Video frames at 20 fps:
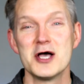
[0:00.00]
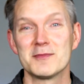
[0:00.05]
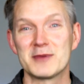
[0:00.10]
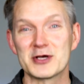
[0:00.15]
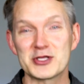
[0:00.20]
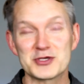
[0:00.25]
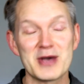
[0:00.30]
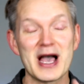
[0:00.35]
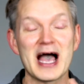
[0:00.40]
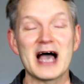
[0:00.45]

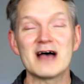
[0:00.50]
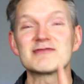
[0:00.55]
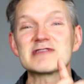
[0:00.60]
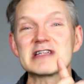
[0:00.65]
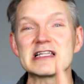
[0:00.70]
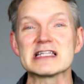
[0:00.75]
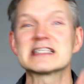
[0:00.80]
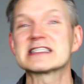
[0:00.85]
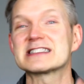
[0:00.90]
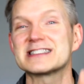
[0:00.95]
but you have
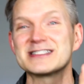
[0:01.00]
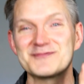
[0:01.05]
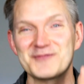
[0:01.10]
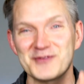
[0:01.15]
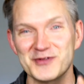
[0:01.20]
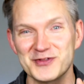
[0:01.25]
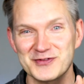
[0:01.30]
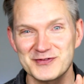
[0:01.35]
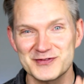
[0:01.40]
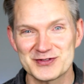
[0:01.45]
to listen
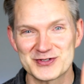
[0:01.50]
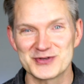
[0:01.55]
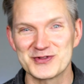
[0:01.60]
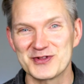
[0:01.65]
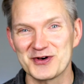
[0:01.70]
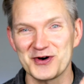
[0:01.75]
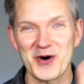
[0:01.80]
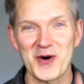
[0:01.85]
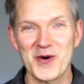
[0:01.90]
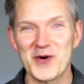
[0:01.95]
to
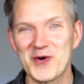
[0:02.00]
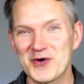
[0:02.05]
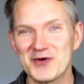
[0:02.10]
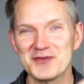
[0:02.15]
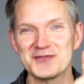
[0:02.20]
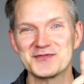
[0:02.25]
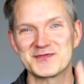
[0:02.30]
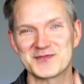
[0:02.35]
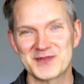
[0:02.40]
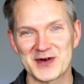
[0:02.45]
the
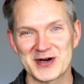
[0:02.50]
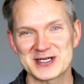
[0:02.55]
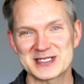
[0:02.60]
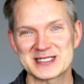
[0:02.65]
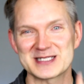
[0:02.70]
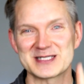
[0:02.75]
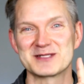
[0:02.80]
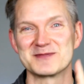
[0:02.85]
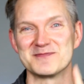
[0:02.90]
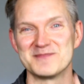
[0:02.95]
whole
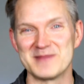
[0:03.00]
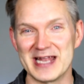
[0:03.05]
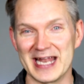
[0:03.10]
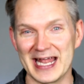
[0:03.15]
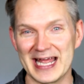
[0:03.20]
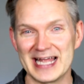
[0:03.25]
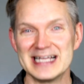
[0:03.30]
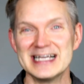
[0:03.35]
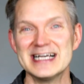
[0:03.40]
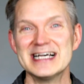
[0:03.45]
first
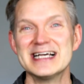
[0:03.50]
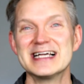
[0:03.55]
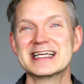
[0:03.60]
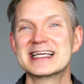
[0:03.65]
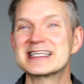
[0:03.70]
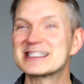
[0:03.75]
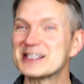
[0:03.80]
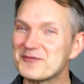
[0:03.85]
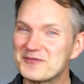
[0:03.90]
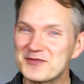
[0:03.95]
minute.
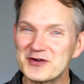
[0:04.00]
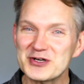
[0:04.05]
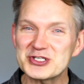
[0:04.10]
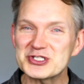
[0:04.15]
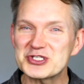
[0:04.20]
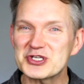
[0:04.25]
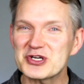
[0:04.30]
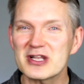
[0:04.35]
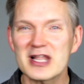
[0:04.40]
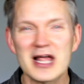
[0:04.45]
Because at
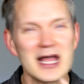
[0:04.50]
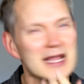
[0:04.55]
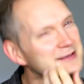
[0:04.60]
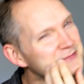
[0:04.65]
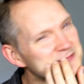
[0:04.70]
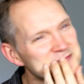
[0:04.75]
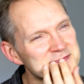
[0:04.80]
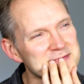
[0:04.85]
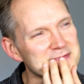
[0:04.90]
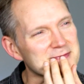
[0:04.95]
first you're
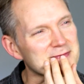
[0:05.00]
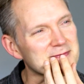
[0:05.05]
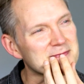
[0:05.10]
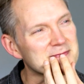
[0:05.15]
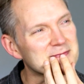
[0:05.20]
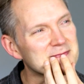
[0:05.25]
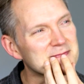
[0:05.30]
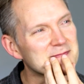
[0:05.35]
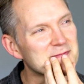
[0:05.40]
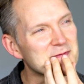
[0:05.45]
like,
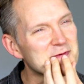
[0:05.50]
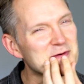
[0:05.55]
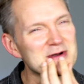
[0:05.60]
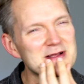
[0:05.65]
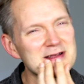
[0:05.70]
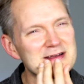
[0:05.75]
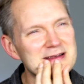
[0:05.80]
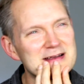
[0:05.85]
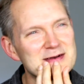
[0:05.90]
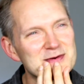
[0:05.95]

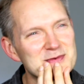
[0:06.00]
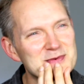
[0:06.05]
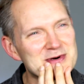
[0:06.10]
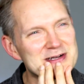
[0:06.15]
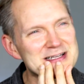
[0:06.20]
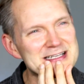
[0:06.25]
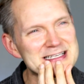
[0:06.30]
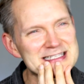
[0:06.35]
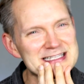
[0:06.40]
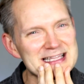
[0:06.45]
what
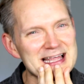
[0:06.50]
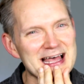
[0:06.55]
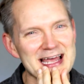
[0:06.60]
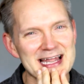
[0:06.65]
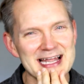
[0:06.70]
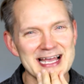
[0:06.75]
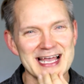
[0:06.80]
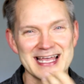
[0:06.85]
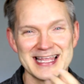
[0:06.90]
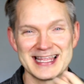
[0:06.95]
is
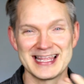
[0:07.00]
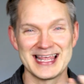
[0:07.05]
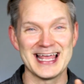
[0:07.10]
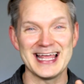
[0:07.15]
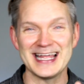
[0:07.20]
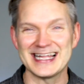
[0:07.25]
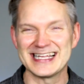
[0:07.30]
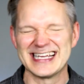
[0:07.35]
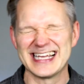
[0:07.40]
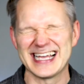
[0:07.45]
that?
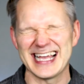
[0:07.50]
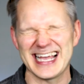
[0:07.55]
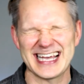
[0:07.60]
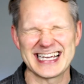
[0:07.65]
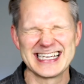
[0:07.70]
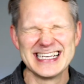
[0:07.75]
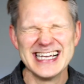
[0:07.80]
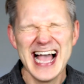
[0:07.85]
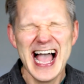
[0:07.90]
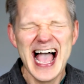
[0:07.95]

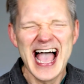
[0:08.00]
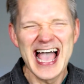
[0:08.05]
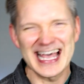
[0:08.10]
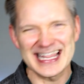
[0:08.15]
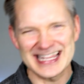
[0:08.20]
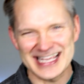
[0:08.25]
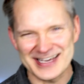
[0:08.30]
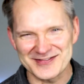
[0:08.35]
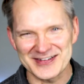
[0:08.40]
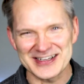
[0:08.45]

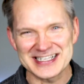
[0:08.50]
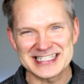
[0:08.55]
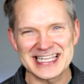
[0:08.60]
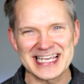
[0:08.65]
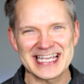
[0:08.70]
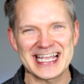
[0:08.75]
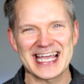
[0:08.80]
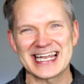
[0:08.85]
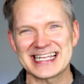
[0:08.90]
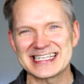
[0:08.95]
And then once
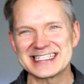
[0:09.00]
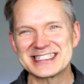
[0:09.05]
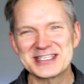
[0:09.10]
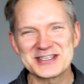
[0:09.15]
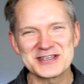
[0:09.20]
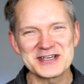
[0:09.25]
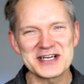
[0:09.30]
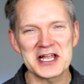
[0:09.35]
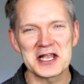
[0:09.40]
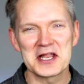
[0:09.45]
they get
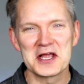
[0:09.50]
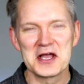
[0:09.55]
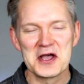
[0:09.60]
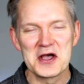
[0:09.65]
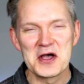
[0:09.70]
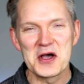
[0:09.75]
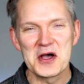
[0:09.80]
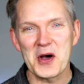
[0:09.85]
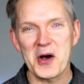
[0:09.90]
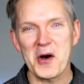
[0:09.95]
into it,
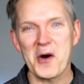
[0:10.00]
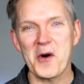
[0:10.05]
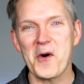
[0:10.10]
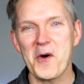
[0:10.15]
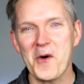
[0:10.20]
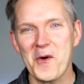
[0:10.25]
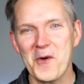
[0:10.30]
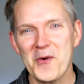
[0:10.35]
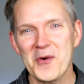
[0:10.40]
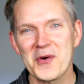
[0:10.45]

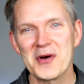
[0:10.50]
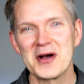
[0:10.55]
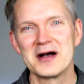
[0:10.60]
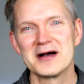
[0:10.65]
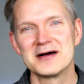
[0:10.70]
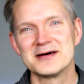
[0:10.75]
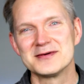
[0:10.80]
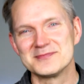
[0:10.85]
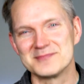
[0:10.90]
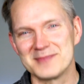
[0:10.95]
oh
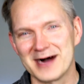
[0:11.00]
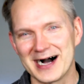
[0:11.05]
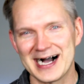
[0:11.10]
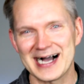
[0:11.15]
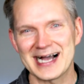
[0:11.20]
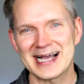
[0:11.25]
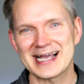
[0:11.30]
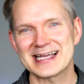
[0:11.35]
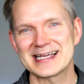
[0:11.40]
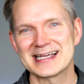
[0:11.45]

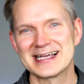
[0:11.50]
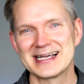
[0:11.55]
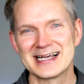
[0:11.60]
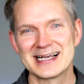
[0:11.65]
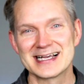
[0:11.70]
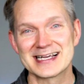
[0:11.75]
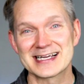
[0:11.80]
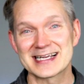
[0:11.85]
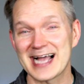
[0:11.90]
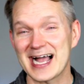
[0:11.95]
my
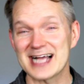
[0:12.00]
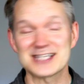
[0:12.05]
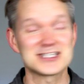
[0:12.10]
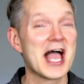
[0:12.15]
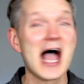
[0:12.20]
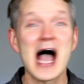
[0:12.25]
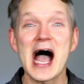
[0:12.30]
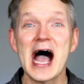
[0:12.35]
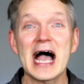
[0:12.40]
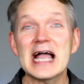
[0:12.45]
gosh,
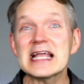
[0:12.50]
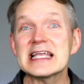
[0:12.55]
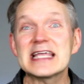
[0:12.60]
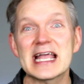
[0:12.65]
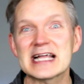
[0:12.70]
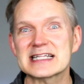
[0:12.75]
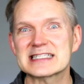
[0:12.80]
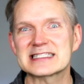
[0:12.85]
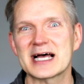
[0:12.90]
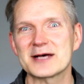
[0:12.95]
I
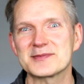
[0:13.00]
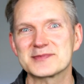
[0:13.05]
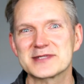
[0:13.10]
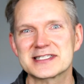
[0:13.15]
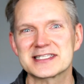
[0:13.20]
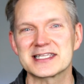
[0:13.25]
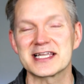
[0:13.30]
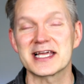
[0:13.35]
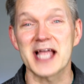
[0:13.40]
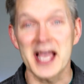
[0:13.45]
can't stop
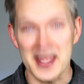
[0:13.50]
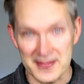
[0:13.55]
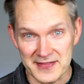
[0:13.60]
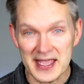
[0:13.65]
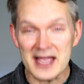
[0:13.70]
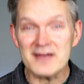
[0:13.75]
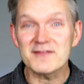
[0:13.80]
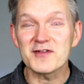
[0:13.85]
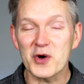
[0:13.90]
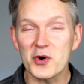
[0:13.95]
listening.
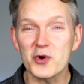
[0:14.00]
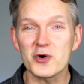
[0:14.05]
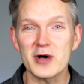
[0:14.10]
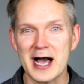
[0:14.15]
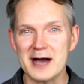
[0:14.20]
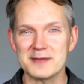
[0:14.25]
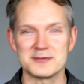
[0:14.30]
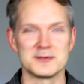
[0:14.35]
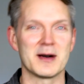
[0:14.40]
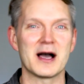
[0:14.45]
They have the whole
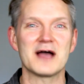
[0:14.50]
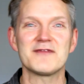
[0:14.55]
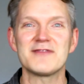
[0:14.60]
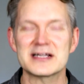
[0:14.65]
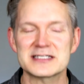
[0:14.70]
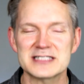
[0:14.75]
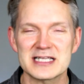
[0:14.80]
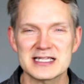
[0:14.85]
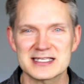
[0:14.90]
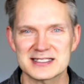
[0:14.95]
album. I've
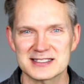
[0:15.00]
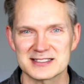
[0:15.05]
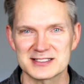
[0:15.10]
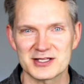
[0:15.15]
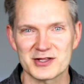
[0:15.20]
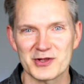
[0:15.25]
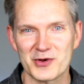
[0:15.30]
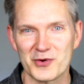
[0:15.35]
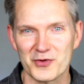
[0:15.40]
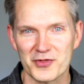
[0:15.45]
actually listened
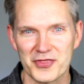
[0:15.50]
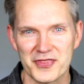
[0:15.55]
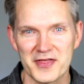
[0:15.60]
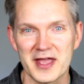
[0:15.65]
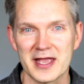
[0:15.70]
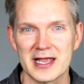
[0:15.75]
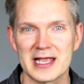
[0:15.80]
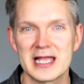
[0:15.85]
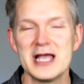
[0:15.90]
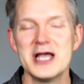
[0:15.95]
to the whole
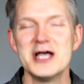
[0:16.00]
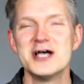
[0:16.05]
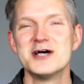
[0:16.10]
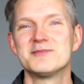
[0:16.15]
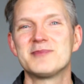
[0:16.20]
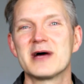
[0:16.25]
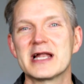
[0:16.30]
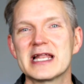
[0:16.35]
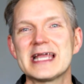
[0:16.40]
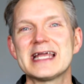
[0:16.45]
thing,
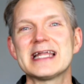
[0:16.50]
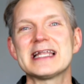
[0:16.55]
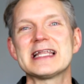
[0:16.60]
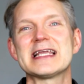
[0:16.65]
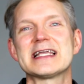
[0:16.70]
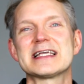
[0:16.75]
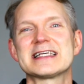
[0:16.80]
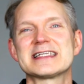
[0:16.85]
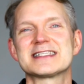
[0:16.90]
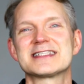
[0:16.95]
but it
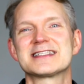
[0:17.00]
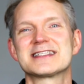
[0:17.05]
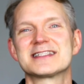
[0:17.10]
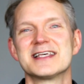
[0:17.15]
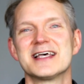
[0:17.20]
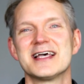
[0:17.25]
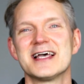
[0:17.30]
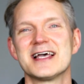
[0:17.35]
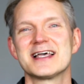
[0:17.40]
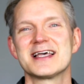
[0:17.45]

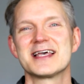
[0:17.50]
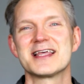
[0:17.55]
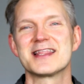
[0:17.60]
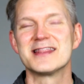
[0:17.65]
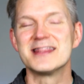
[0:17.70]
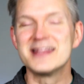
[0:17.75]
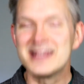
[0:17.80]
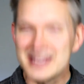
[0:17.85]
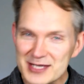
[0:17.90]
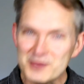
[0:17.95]
is
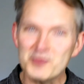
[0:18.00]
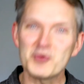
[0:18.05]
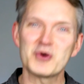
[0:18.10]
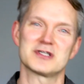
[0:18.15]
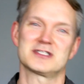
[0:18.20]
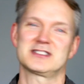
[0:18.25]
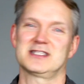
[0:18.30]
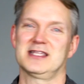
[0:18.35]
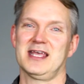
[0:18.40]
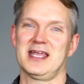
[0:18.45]
the
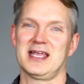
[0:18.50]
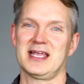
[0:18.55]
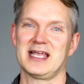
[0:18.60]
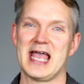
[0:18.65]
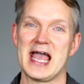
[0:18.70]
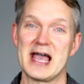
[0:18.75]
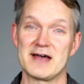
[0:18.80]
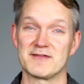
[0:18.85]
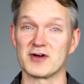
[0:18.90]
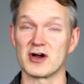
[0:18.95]
worst thing
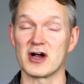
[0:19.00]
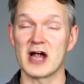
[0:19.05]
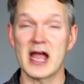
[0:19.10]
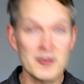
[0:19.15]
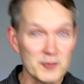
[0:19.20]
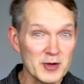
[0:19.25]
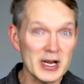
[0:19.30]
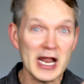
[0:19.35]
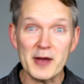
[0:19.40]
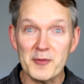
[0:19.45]
ever.
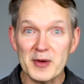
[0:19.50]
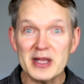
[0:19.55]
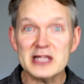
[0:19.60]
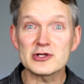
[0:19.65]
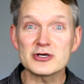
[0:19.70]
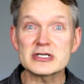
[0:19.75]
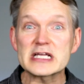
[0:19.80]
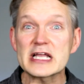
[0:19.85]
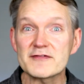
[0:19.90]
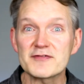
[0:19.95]
And when I went
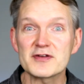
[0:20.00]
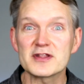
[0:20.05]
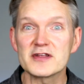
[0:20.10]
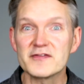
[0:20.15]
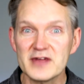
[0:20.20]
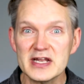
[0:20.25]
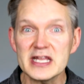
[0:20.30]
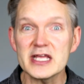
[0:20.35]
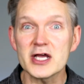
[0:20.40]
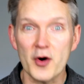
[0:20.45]
looking for the
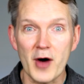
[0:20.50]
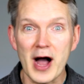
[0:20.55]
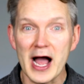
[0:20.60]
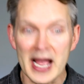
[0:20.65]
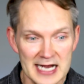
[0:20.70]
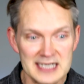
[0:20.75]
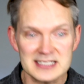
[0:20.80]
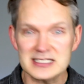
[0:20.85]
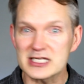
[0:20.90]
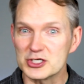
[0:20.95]
video, I
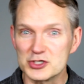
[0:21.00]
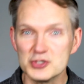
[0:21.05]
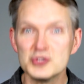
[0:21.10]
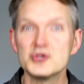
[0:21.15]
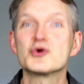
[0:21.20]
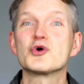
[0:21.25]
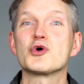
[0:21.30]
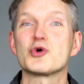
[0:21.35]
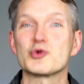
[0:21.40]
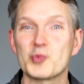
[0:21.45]
actually
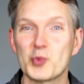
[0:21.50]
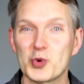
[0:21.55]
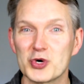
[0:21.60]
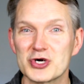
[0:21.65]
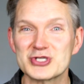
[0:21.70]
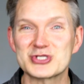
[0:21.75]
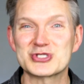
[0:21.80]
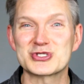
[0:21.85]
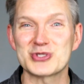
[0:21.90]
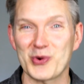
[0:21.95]
Googled
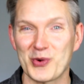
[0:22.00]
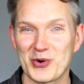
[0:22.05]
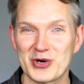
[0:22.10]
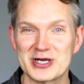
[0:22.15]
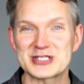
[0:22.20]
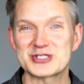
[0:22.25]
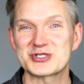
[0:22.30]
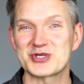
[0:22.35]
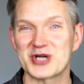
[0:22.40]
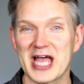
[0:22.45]
worst
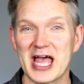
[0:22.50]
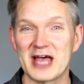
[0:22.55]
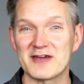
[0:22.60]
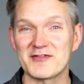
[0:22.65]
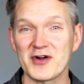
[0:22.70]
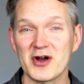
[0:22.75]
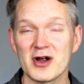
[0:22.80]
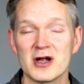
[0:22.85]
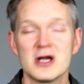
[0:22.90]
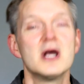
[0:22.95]
orchestra
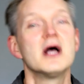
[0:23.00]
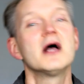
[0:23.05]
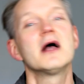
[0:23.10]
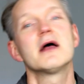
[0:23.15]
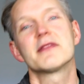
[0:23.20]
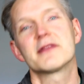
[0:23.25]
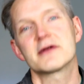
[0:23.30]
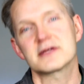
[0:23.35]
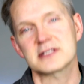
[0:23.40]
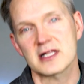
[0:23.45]
ever.
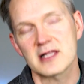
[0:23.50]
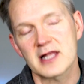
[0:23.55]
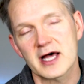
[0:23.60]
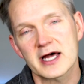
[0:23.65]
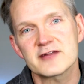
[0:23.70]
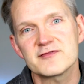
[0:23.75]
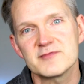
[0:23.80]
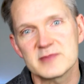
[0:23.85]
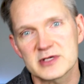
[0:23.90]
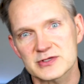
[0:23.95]
There's a
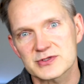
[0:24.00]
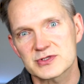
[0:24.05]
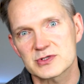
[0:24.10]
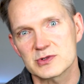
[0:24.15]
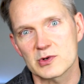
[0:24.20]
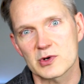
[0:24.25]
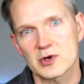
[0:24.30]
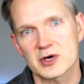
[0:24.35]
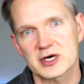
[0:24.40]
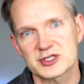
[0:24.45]
lot of middle
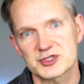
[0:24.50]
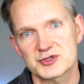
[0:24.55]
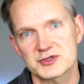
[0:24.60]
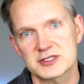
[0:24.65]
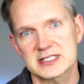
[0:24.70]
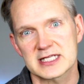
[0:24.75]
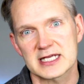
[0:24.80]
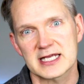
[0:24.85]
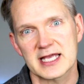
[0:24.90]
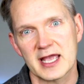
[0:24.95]
school
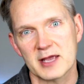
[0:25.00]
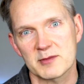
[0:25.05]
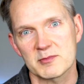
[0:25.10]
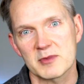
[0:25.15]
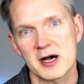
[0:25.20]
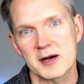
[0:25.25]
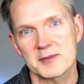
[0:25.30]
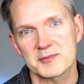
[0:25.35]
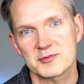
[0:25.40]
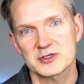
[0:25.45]
orchestras that came
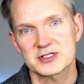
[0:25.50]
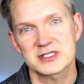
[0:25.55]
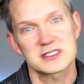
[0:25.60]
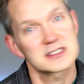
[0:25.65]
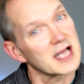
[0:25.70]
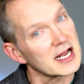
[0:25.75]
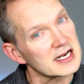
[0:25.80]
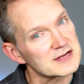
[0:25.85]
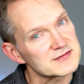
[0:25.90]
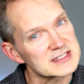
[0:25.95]
up, which is
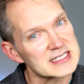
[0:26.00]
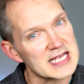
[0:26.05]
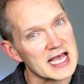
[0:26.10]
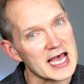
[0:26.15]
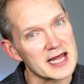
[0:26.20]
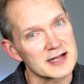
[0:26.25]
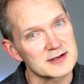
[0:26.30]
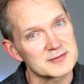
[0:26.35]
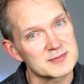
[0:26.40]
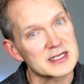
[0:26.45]
kind of
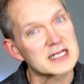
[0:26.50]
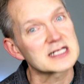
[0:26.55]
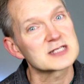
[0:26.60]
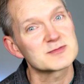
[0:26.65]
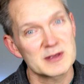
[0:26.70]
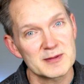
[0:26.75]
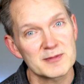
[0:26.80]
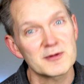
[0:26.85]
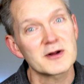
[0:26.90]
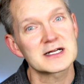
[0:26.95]
sad because
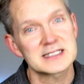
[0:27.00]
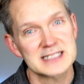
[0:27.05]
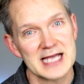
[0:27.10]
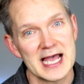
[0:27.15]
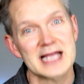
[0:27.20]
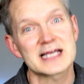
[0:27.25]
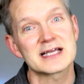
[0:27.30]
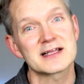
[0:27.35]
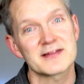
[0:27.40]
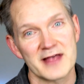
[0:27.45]
people are
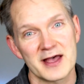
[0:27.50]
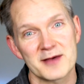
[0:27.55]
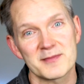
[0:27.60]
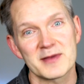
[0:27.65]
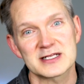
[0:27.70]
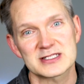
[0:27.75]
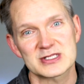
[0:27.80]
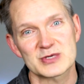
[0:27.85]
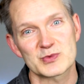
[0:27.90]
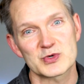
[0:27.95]
tagging them
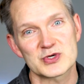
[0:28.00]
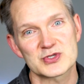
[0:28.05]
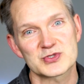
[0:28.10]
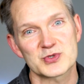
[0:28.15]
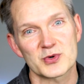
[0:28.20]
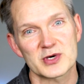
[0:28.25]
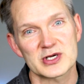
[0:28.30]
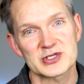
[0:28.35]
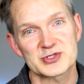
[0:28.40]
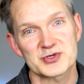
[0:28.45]
as the worst
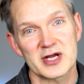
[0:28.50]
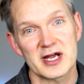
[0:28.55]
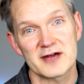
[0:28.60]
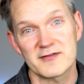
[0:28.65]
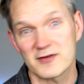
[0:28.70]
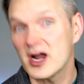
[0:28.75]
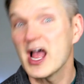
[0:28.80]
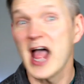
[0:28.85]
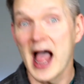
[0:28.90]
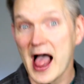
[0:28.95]
orchestra
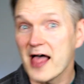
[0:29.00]
ever.